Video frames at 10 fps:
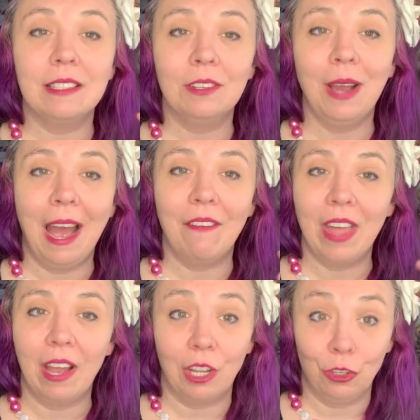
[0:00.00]
to have
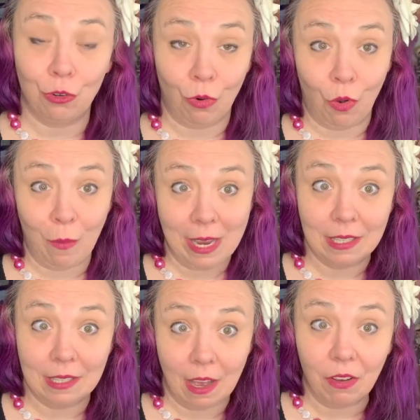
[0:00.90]
that control
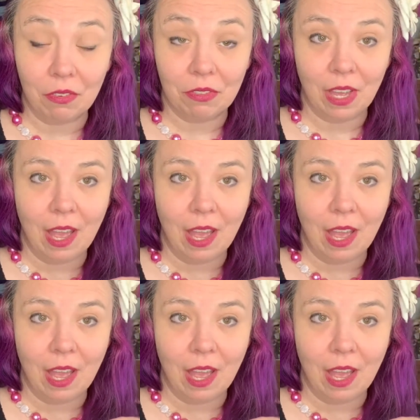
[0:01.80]
myself